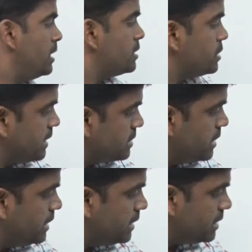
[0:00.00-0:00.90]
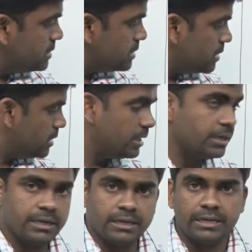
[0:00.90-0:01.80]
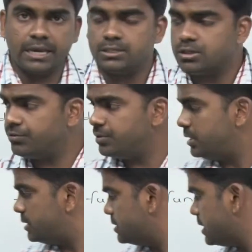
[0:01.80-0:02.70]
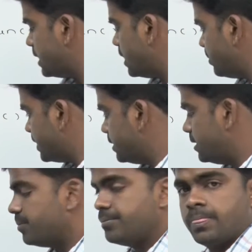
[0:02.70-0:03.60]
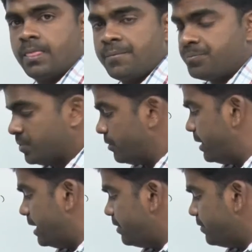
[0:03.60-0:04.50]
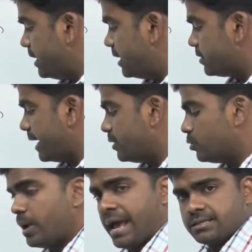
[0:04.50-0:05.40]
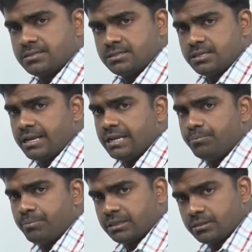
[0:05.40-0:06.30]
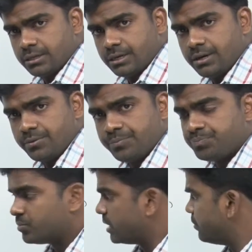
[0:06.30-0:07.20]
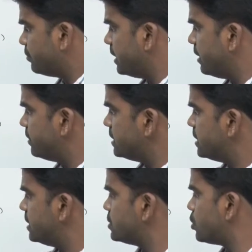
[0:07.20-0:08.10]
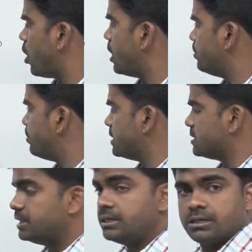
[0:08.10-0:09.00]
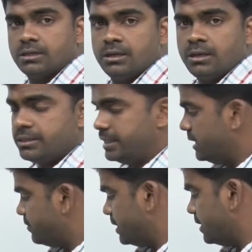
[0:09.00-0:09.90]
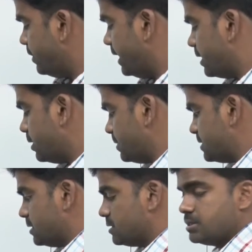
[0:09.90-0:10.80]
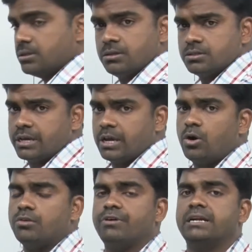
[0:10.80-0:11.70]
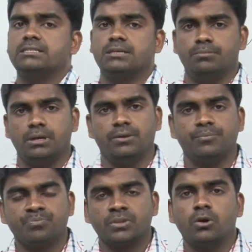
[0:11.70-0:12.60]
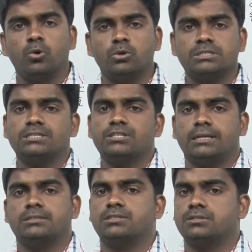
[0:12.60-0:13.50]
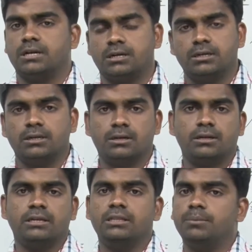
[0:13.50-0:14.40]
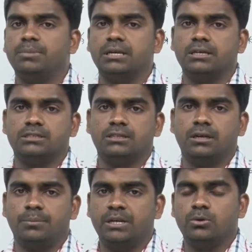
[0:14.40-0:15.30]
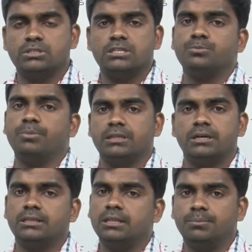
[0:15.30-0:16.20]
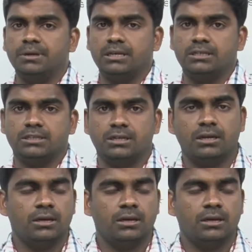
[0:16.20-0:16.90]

So next here it is, in case of a general method, whenever we are trying to access any method, if the definition is not present, then it will give error message. So cannot find symbol, no such constructor in the application, I mean no such method in the application.